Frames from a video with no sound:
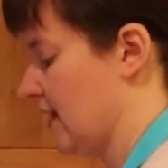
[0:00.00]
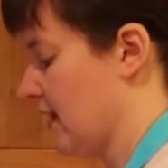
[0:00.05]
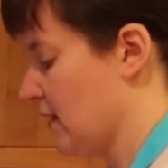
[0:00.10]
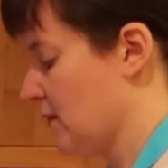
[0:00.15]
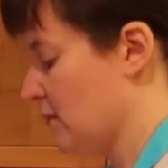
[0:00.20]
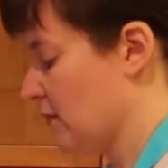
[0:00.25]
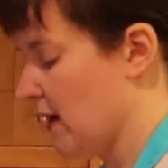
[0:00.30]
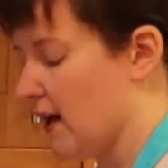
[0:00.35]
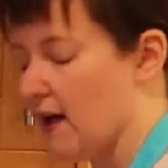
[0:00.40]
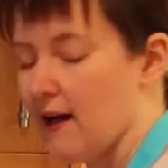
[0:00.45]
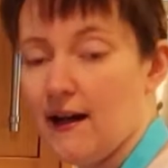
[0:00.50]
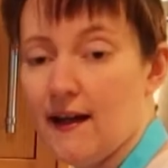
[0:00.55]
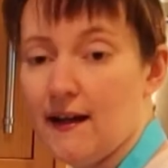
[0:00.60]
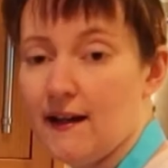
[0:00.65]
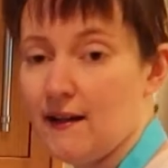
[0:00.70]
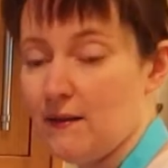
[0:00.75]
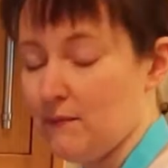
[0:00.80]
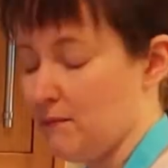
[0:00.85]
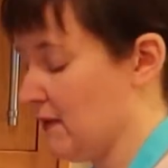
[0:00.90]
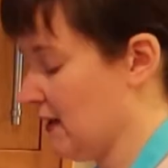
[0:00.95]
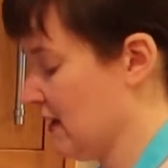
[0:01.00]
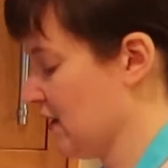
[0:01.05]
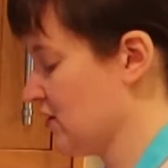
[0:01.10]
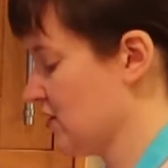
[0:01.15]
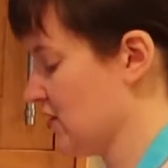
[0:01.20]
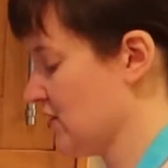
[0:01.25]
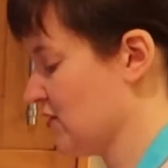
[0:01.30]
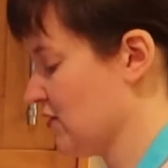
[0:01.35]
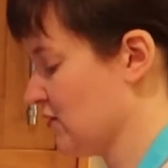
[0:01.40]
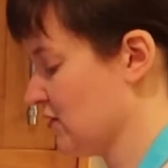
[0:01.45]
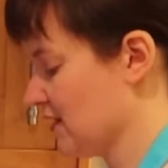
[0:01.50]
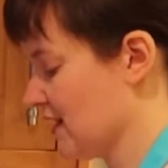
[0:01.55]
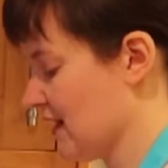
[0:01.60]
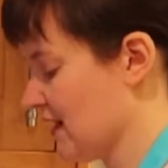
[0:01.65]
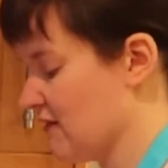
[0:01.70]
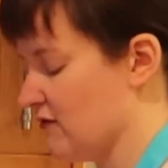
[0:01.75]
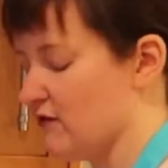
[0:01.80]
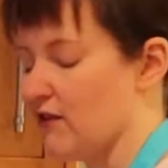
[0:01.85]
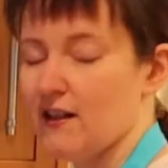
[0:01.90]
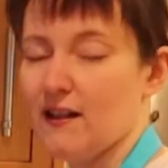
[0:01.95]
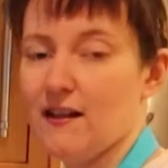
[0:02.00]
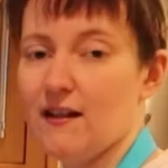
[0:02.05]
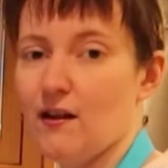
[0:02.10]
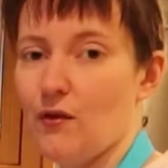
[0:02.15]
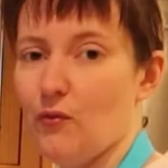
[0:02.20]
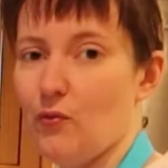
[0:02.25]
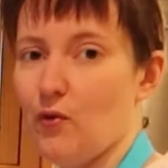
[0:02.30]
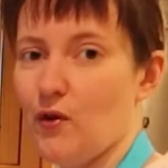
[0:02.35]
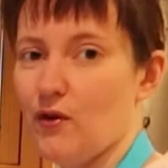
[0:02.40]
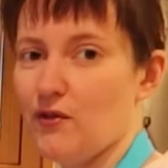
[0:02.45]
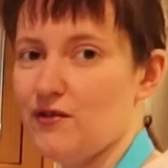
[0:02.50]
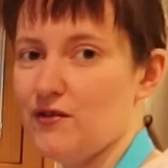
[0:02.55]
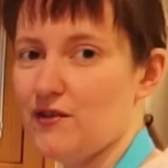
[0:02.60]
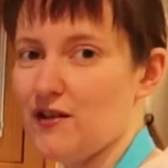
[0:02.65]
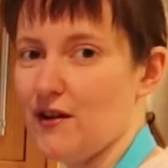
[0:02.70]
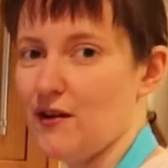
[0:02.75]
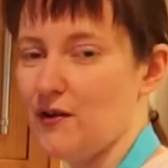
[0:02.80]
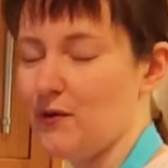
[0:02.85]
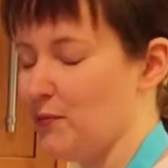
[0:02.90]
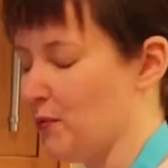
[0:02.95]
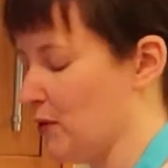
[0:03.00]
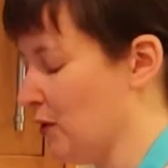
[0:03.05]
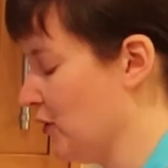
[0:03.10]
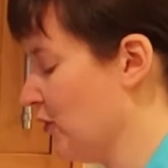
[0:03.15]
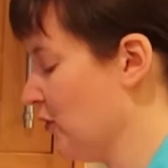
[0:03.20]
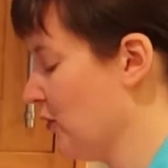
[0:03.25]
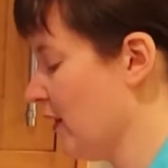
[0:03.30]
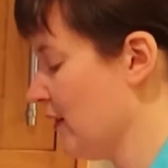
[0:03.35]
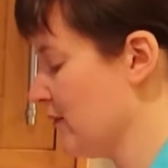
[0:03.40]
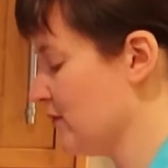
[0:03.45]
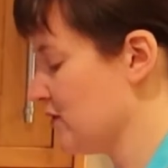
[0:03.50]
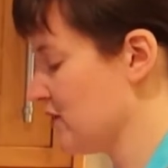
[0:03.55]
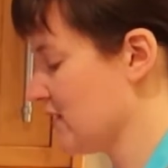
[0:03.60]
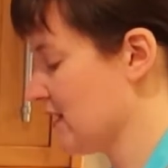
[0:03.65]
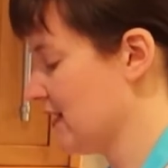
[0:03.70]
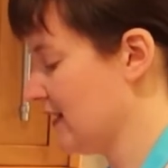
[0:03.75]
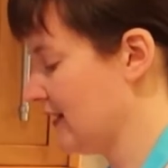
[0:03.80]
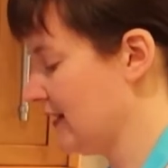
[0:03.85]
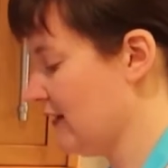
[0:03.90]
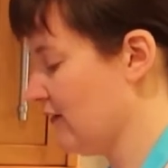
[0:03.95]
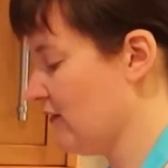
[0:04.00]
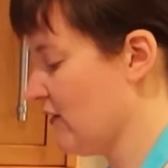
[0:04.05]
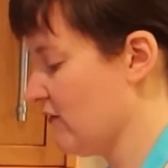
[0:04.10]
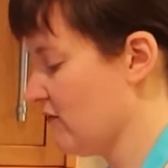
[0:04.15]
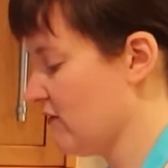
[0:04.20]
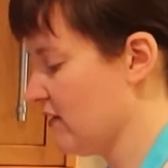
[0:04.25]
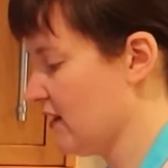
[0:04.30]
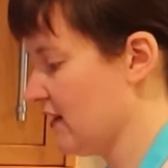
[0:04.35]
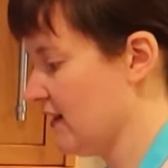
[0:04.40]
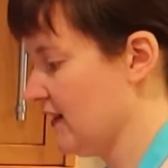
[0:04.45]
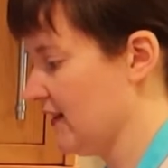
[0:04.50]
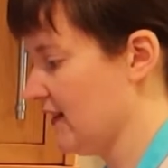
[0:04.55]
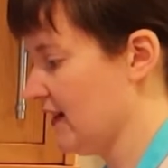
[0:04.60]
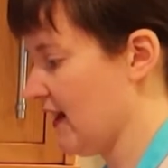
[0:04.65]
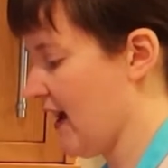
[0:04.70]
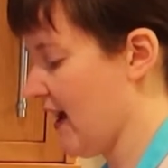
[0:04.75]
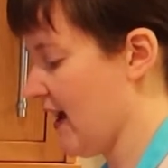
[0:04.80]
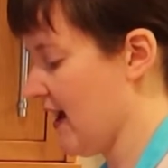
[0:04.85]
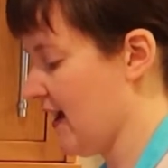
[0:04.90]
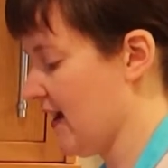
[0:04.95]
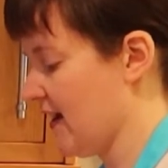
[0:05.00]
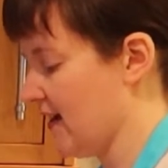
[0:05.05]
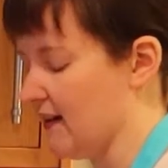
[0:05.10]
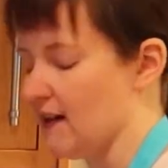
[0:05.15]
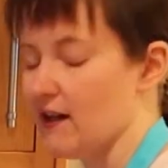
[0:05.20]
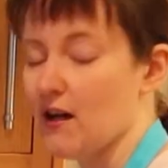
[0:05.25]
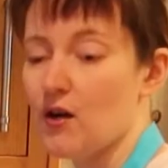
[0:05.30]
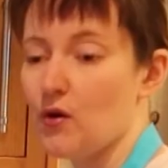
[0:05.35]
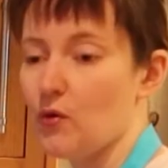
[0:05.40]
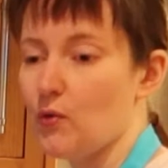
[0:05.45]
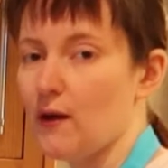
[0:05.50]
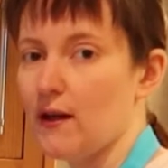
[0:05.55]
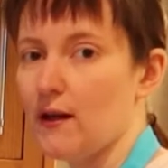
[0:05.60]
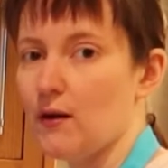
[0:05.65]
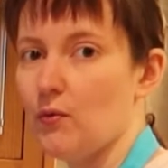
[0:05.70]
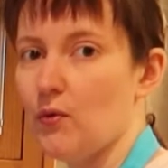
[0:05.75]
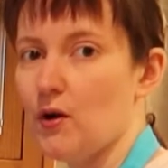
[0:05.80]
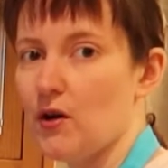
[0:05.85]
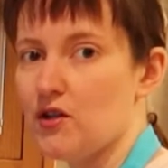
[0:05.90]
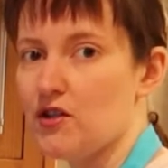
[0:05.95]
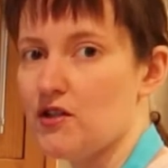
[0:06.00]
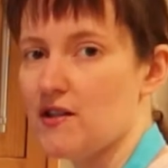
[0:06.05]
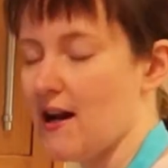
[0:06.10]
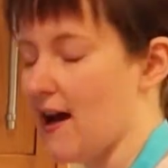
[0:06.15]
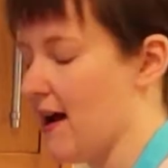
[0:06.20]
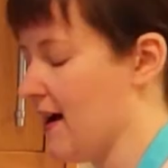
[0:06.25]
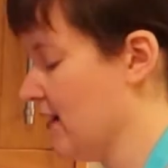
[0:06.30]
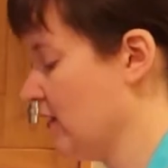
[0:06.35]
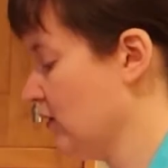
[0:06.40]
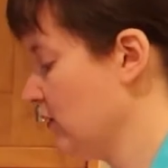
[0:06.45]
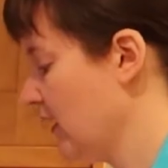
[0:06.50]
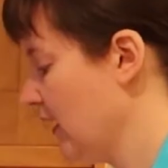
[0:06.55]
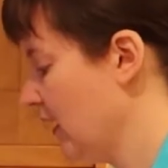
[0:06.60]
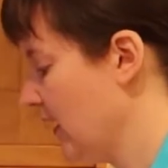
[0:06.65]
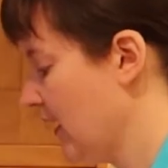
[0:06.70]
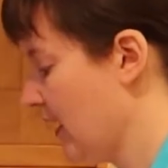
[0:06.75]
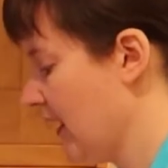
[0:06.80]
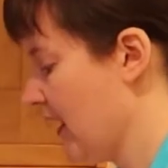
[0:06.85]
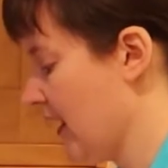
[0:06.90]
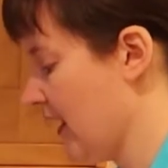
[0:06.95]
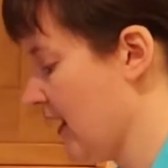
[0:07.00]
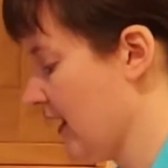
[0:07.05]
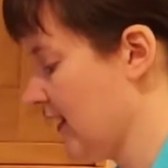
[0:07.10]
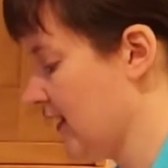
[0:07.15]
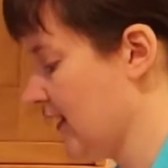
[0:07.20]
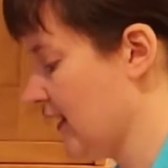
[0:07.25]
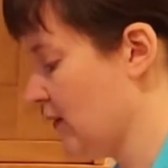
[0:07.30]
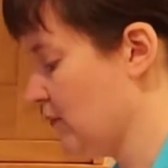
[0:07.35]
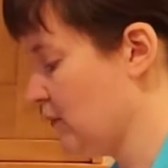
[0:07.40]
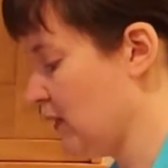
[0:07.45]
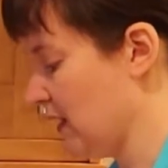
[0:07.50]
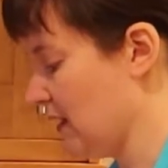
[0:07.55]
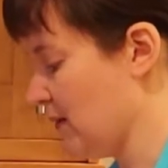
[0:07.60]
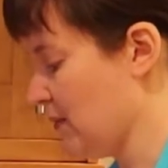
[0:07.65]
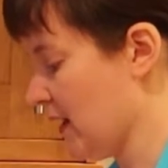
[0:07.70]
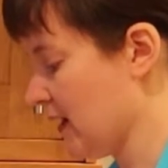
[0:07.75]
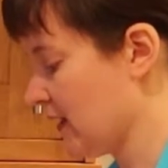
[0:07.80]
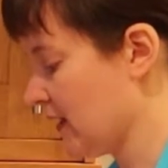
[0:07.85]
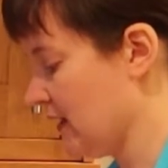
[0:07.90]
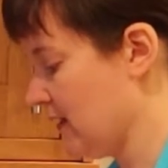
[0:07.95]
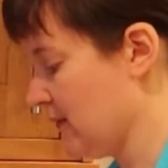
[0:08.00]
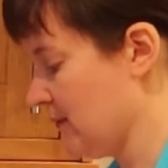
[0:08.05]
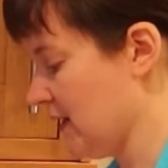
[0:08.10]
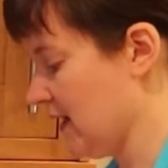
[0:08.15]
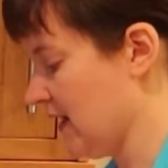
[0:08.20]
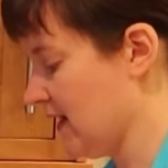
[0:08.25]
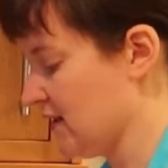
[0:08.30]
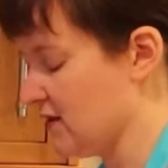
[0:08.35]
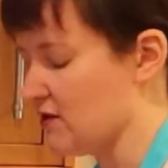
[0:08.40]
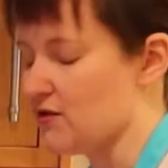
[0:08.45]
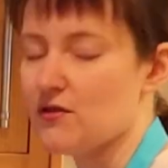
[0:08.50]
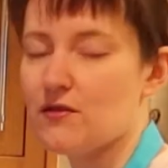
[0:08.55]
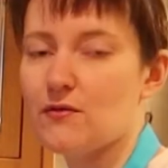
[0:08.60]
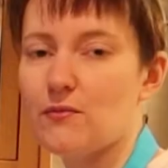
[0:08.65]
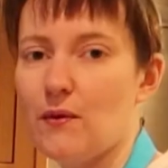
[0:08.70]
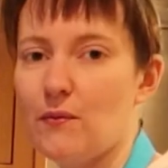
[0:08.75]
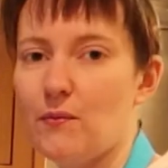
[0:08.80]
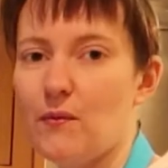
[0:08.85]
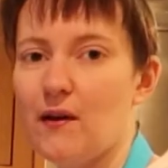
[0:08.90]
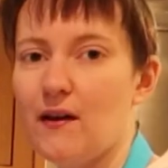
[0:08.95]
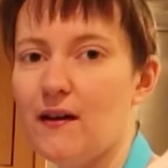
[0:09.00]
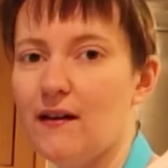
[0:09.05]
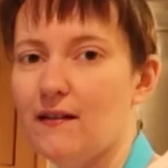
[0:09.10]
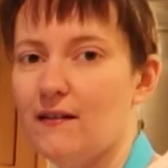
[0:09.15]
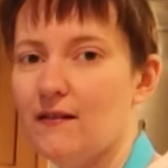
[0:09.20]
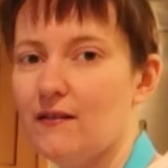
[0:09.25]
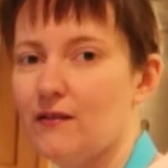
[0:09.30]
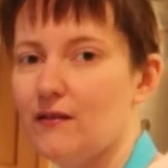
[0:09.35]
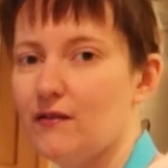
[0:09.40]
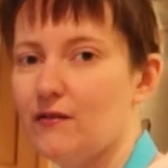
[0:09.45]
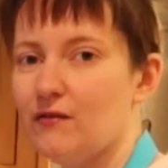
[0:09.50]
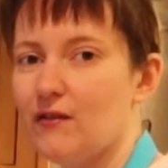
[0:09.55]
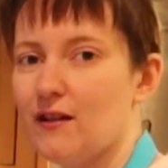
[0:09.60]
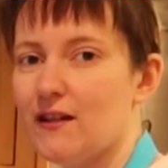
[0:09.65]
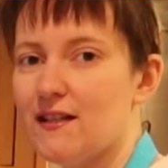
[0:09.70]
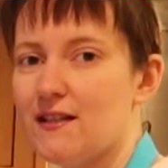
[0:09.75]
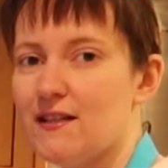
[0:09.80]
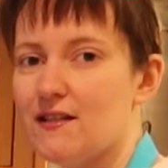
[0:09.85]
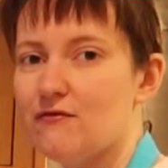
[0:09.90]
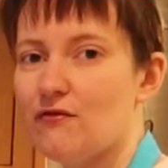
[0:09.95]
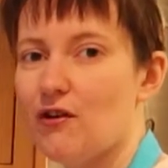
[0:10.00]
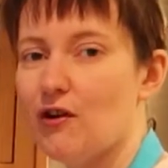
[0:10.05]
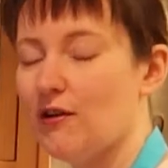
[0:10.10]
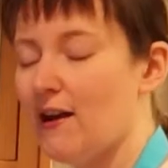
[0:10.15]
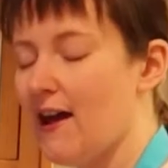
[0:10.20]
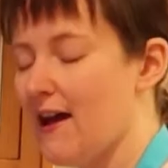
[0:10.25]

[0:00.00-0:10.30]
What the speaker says: now my mixture's all together in one dough bowl. I'm just going to give everything a quick wash down, and I'll meet you back in a minute just when we're ready to roll